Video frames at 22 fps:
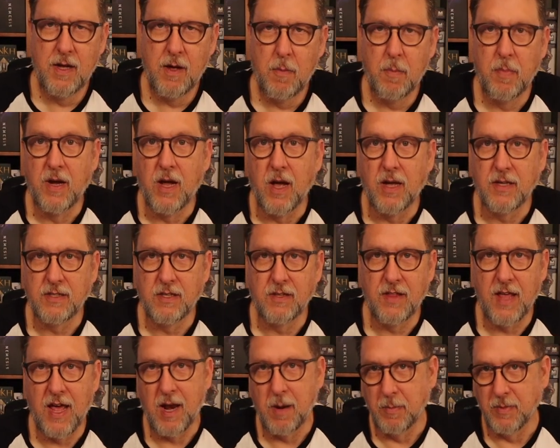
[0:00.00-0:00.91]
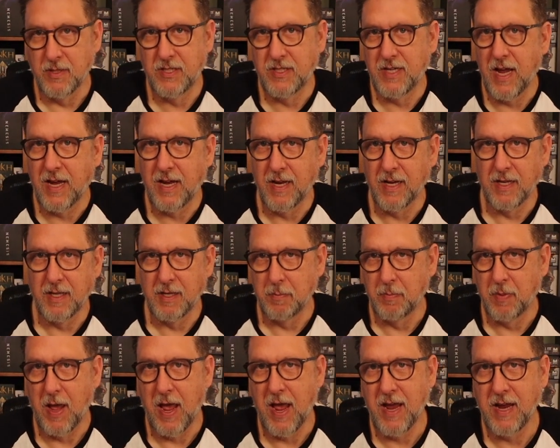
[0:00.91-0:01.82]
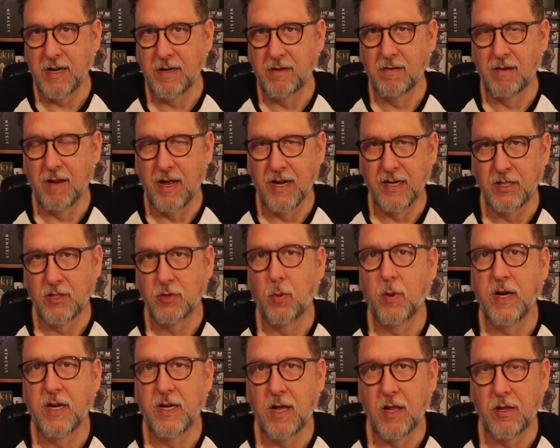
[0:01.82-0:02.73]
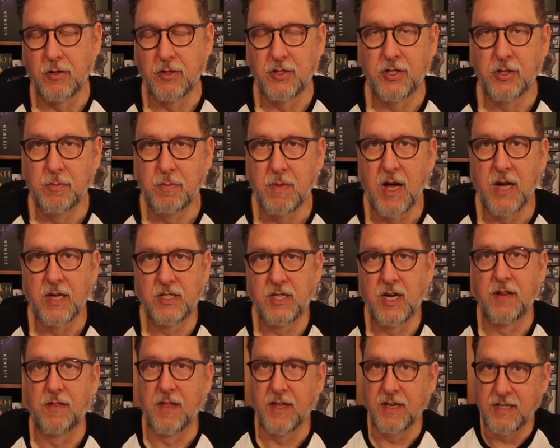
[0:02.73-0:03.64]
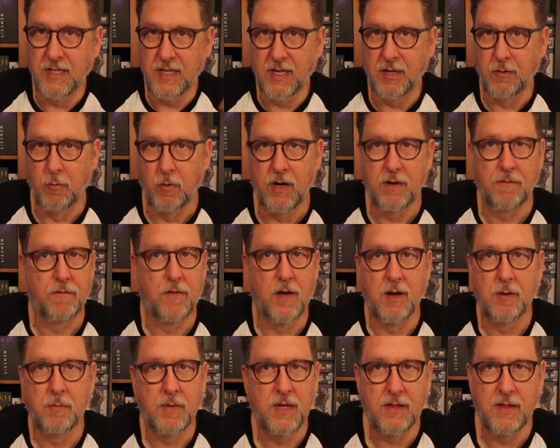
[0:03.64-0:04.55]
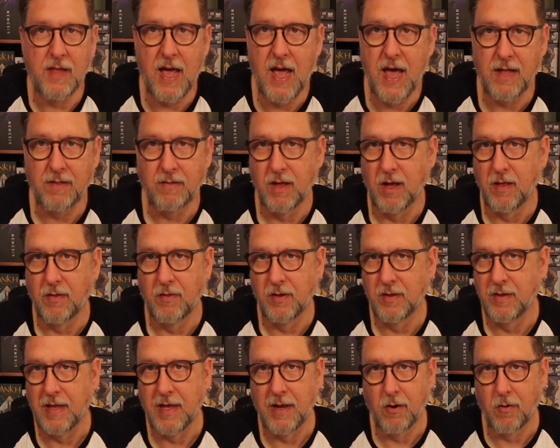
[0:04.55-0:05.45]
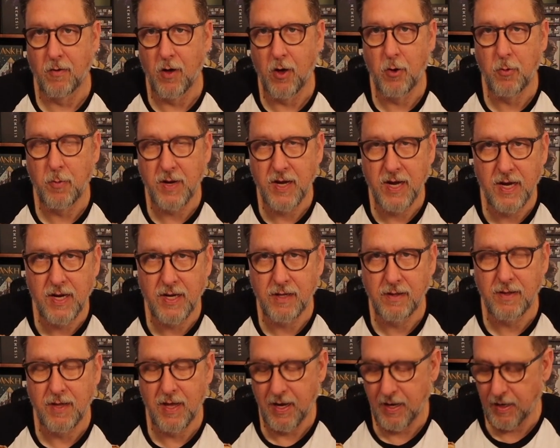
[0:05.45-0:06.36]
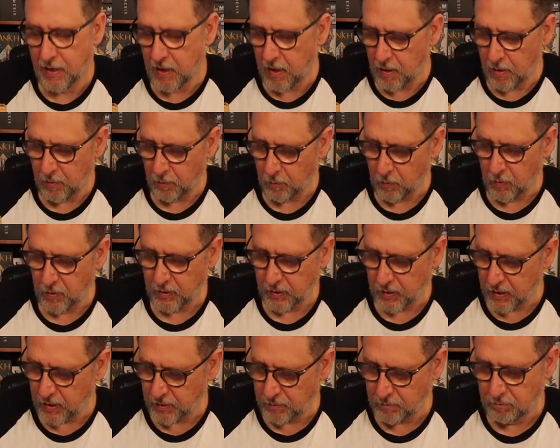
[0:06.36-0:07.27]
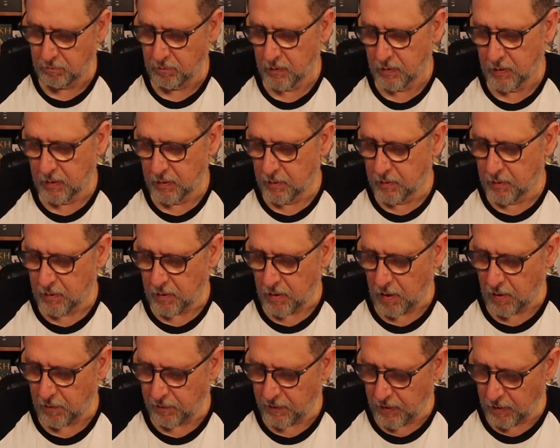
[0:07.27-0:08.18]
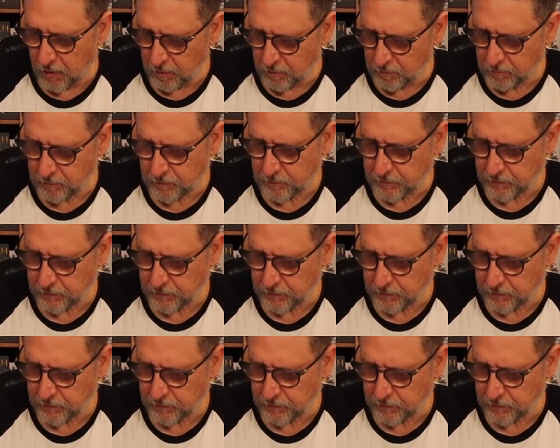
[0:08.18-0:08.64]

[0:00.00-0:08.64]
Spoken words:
Because of that, I mistakenly paid like $20 too much, and they did refund me that they don't owe me anything. We're good on there.